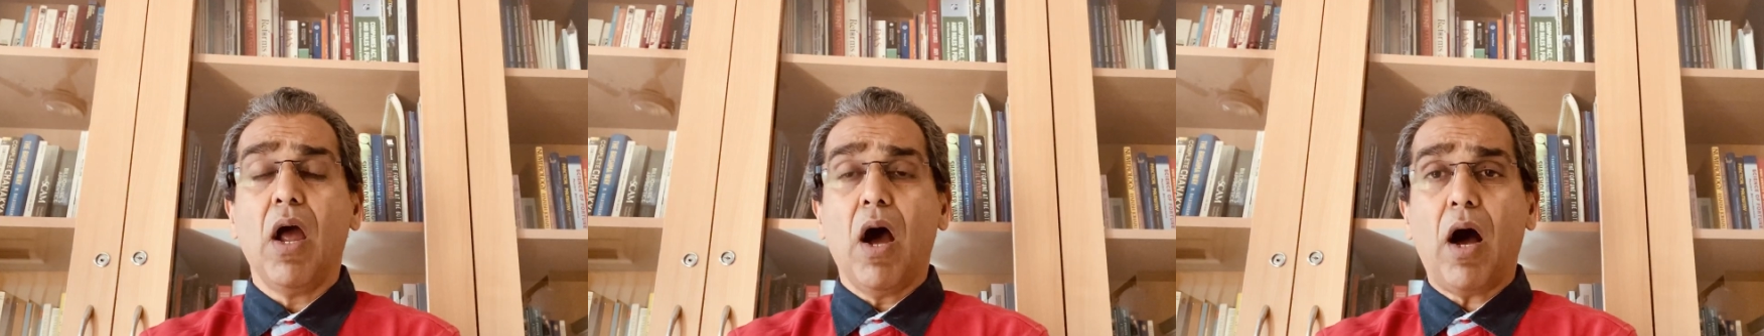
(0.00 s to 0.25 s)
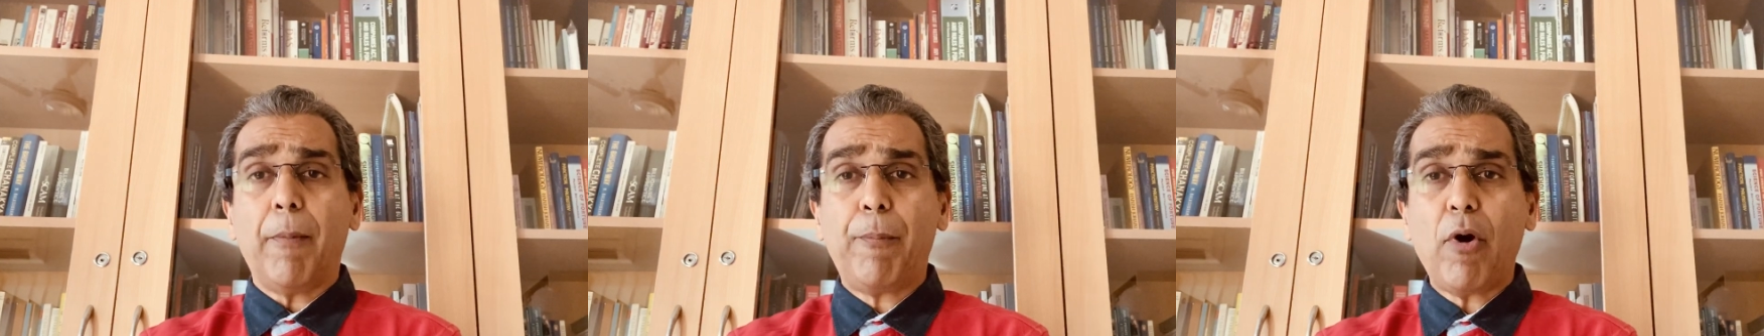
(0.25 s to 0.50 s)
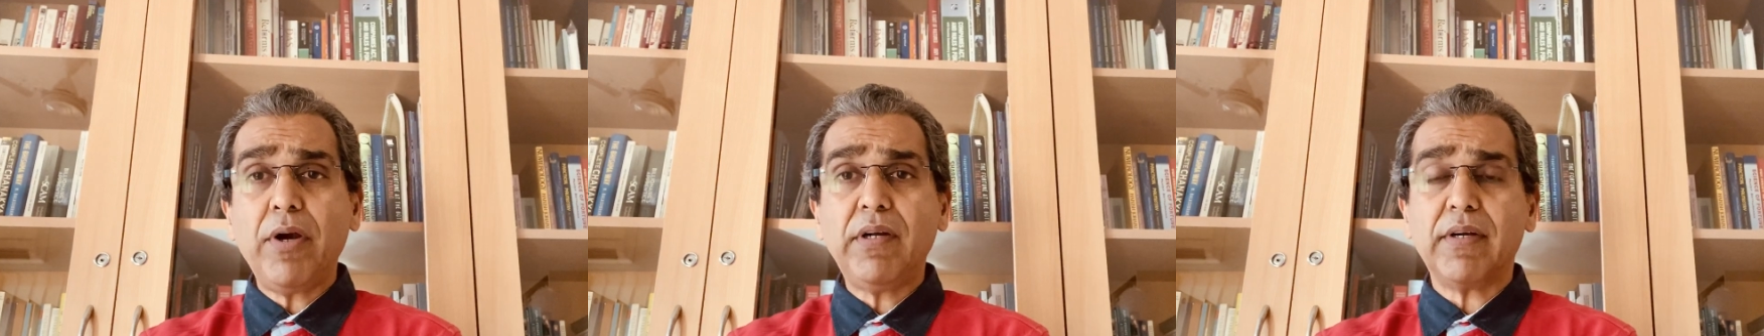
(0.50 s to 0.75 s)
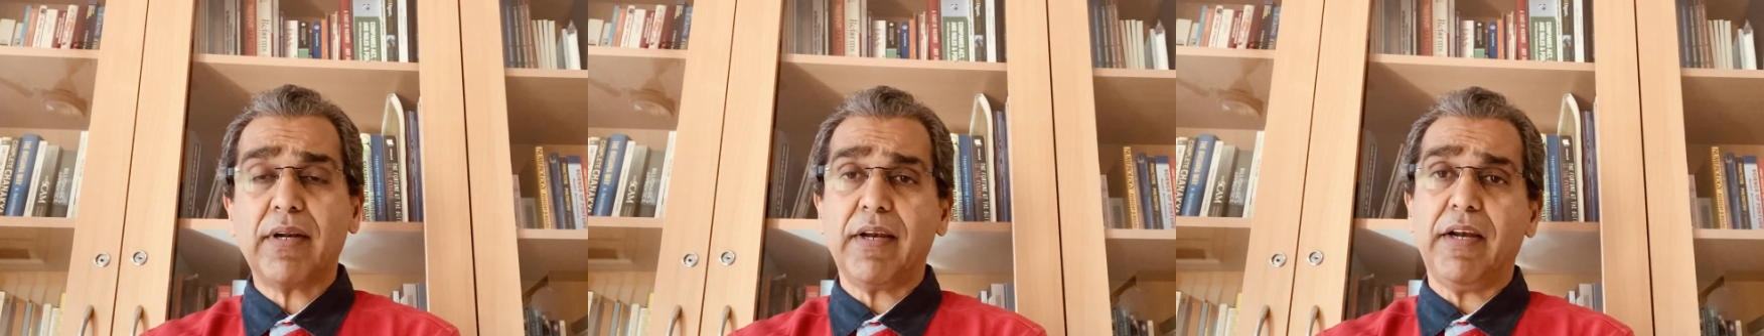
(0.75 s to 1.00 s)

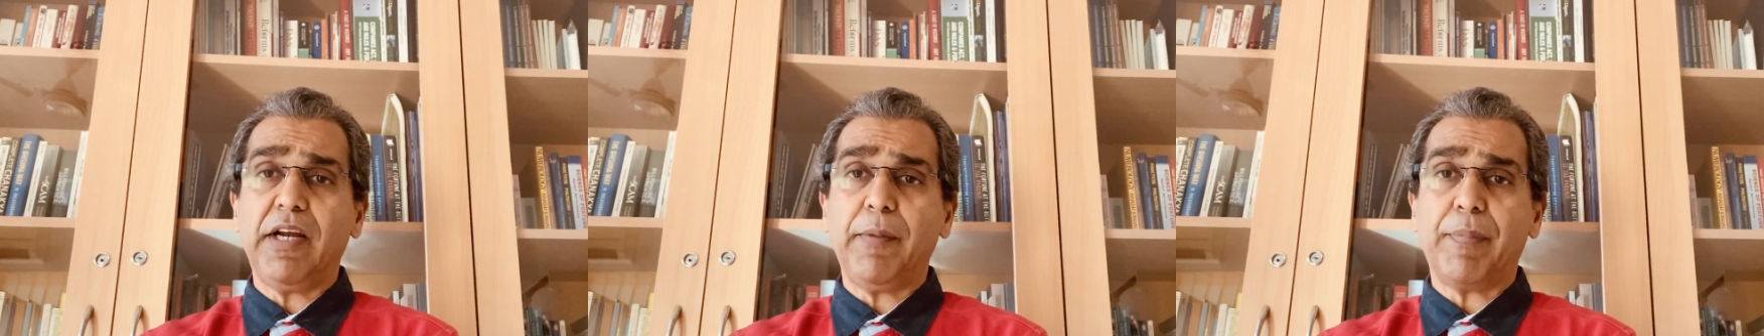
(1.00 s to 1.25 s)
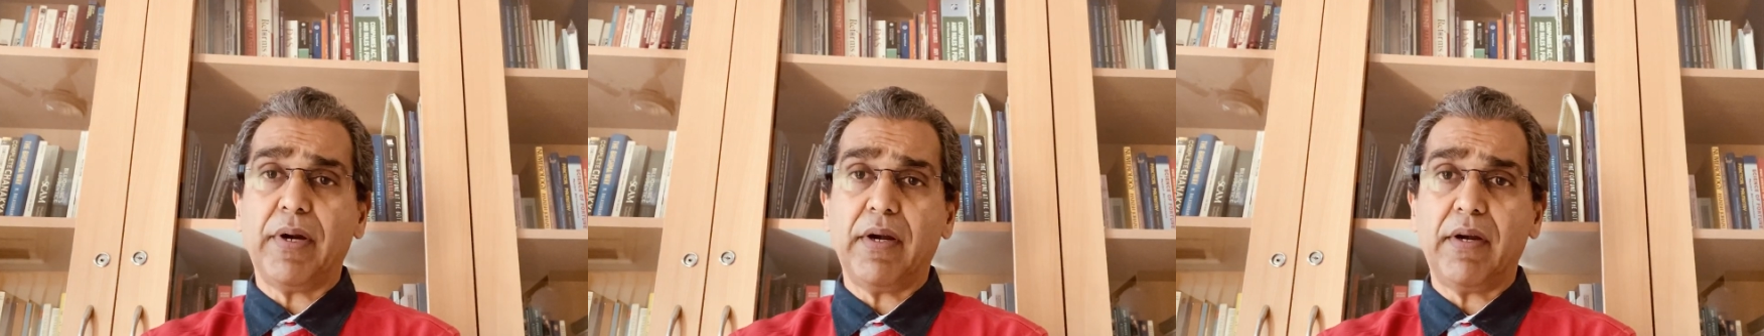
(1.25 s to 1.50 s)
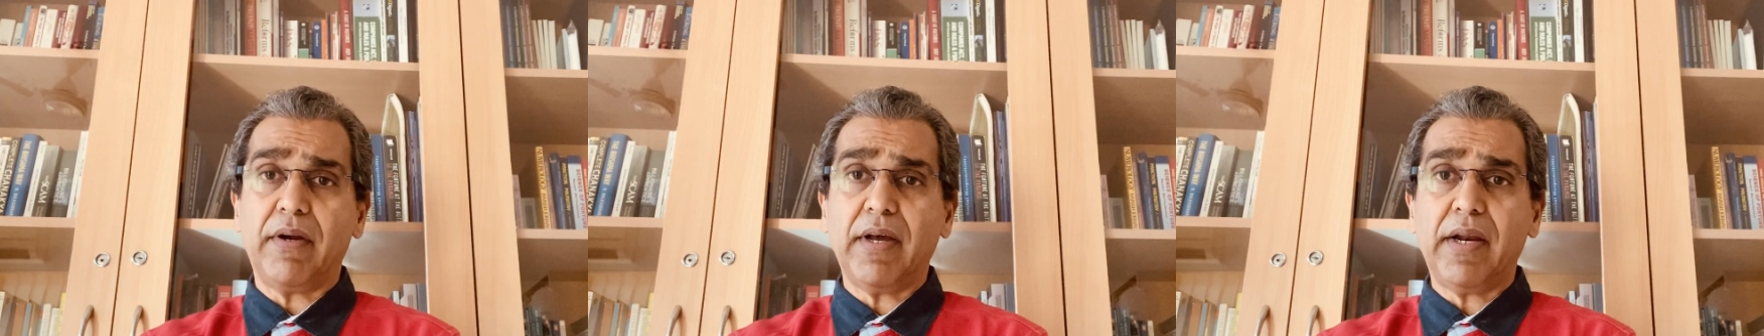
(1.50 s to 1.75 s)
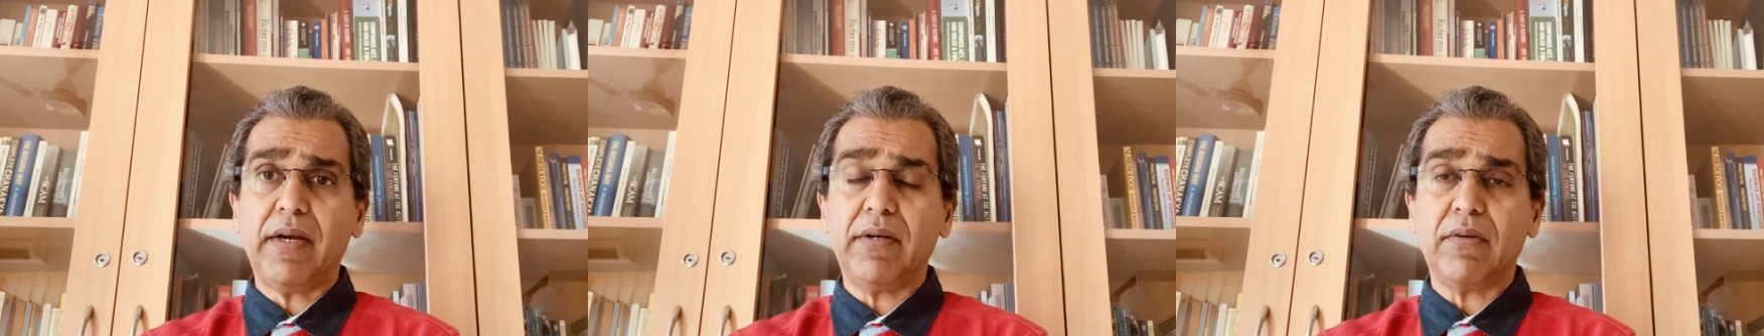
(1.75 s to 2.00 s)
appointed an independent
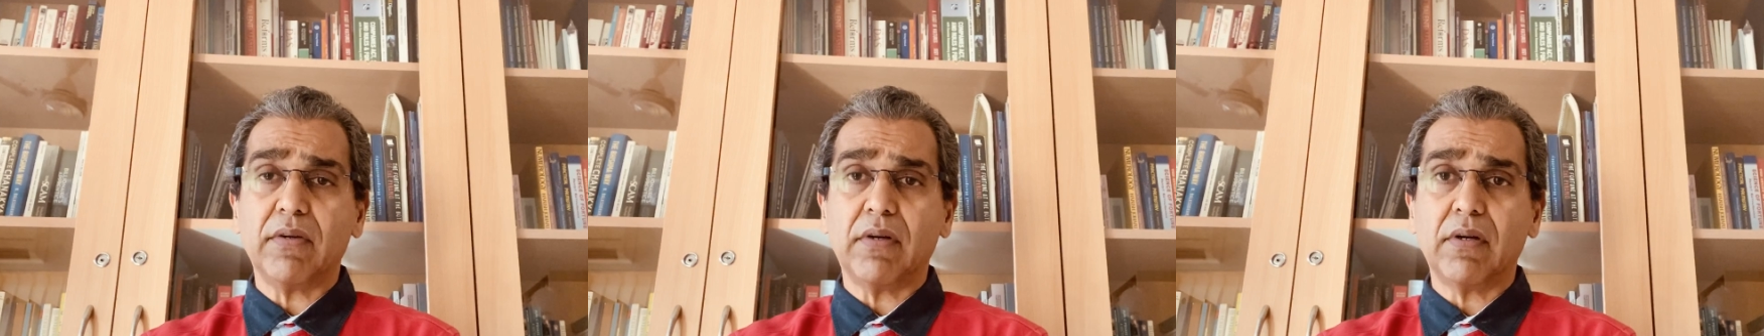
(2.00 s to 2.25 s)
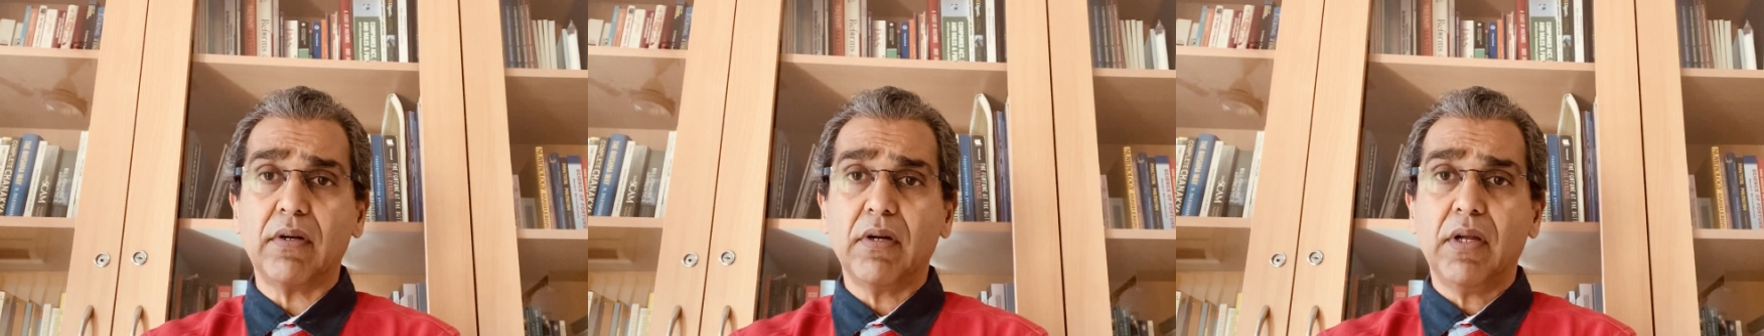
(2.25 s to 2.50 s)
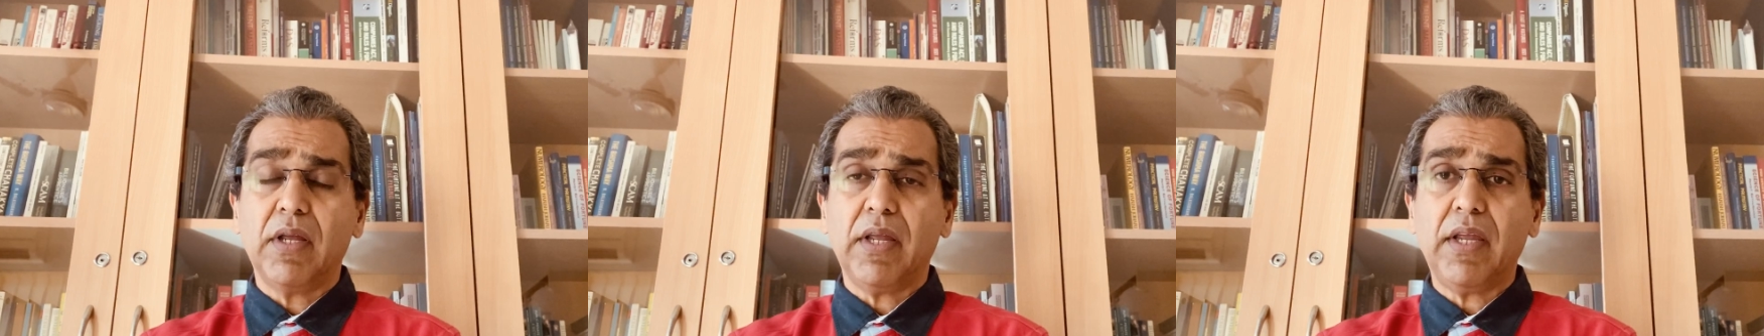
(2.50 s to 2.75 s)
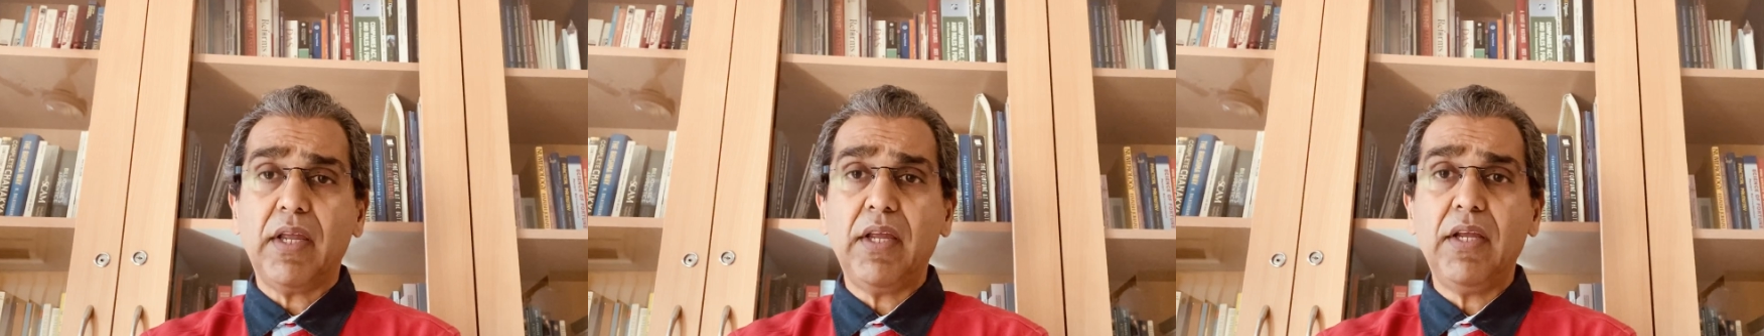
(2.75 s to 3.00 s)
director
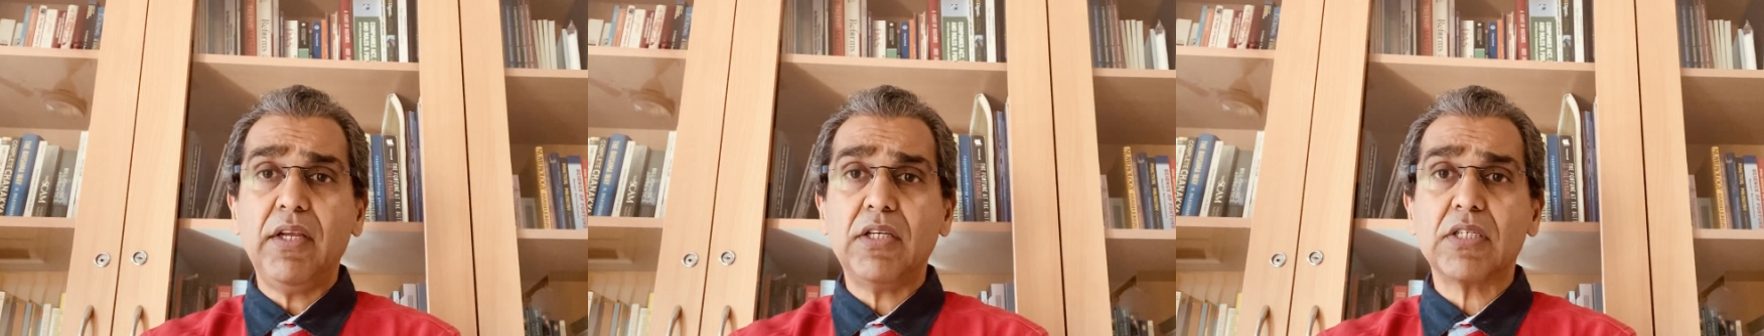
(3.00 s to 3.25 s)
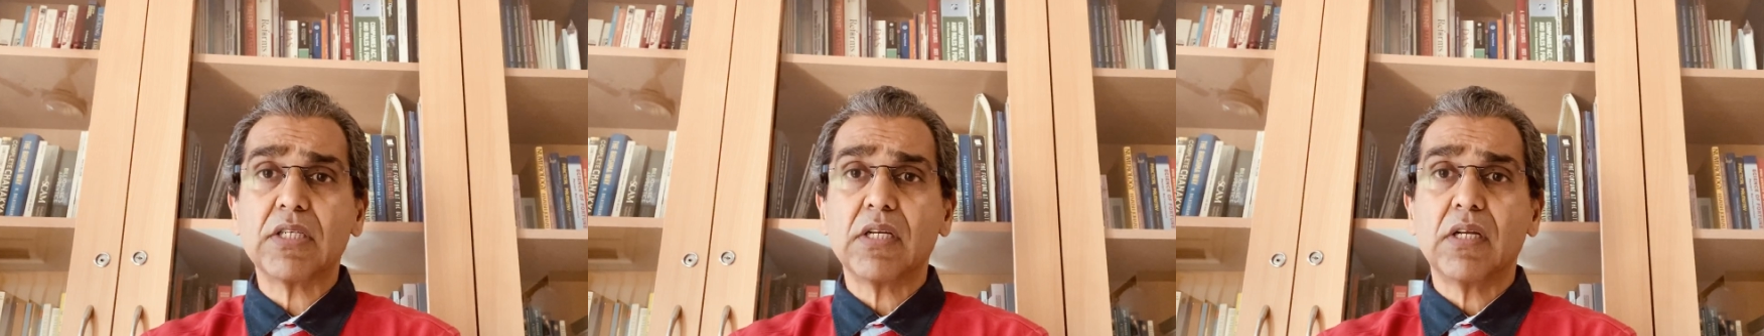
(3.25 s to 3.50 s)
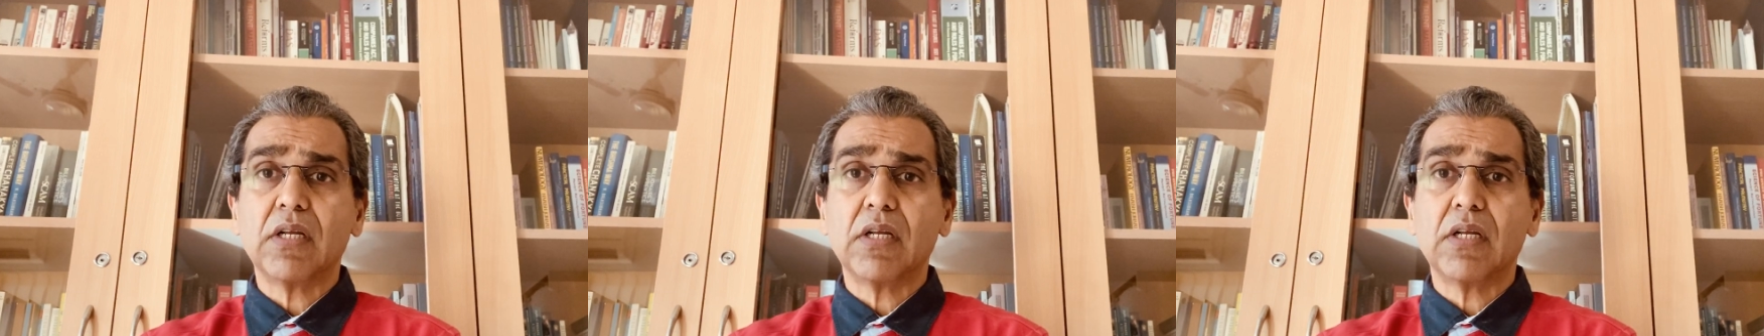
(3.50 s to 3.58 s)
is